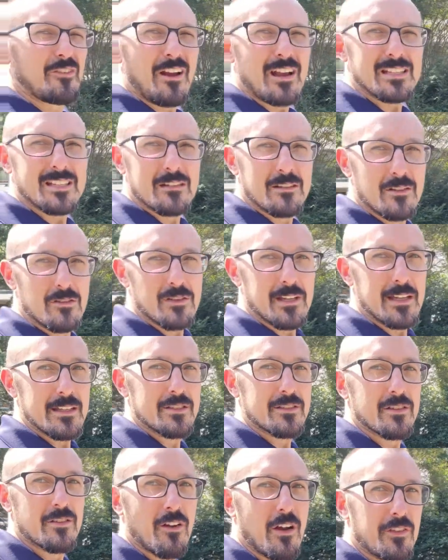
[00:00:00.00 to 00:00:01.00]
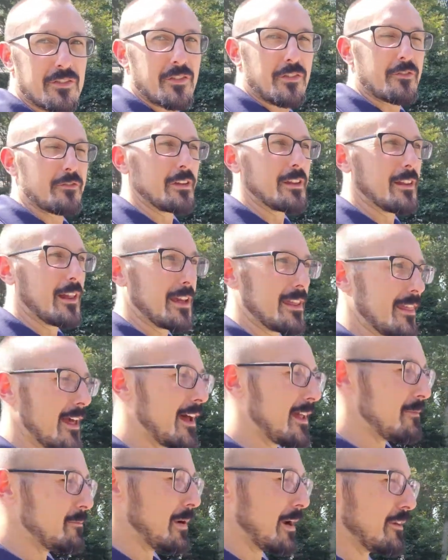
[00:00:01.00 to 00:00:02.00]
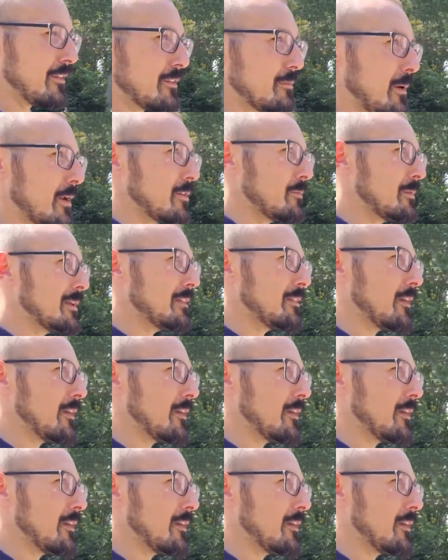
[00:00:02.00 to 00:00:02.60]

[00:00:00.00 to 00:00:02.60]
you're asking little kids to cross the street like that, parents better be